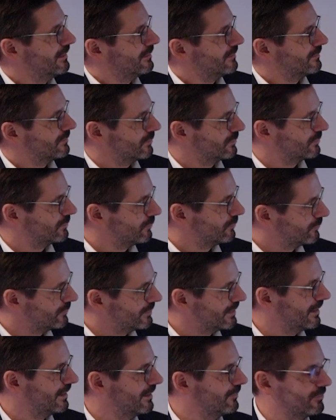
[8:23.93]
So to
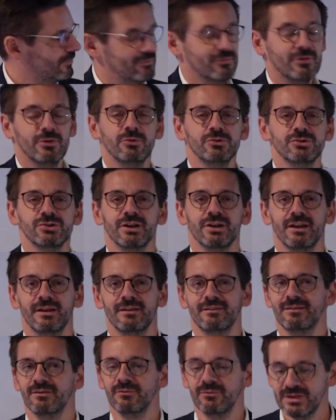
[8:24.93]
really
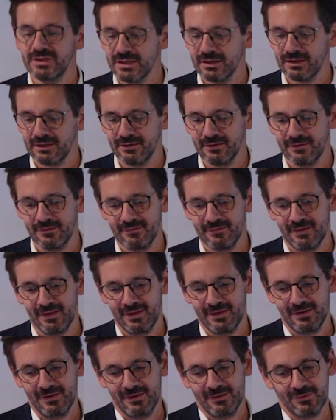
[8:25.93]
revolutionize the vehicle
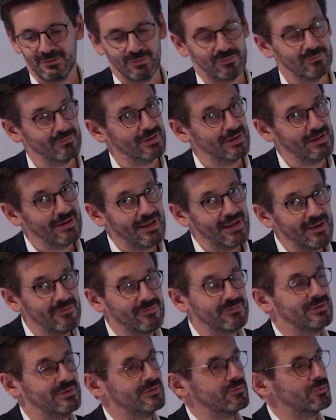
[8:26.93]
design, to really
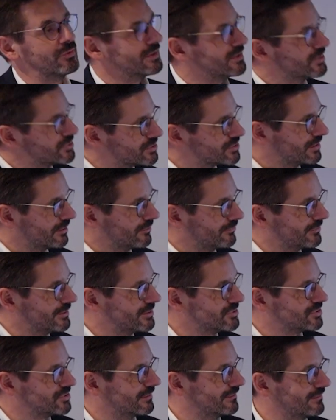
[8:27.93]
have the traditional
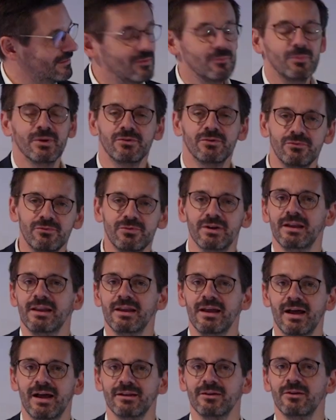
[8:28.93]
features in, but
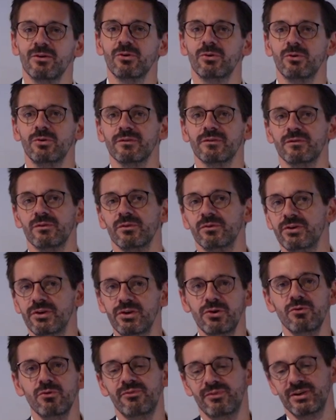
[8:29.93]
really unlock also
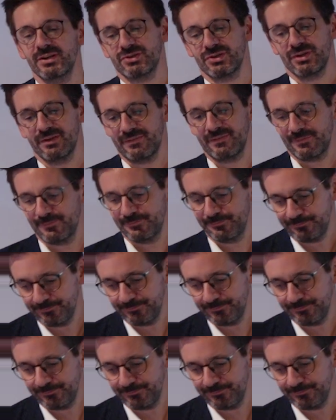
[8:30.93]
new features.